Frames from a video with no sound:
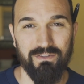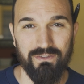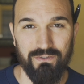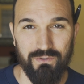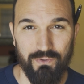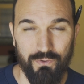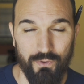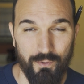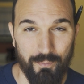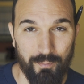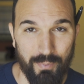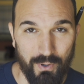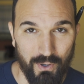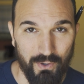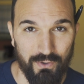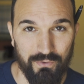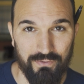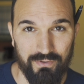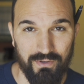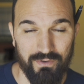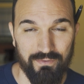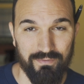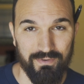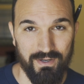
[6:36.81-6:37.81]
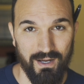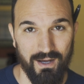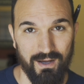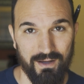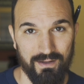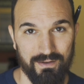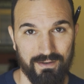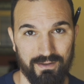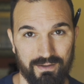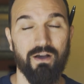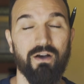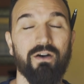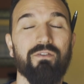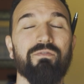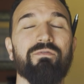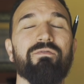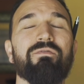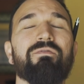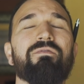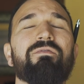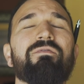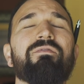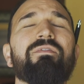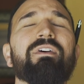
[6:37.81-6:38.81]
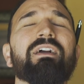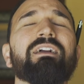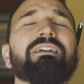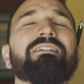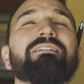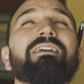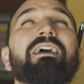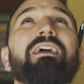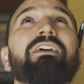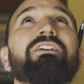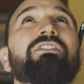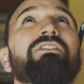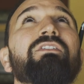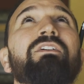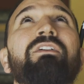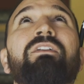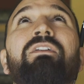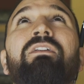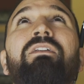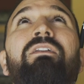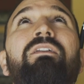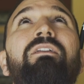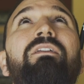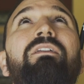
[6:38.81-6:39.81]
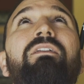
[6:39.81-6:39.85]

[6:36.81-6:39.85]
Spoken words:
to the person of God, a fixation,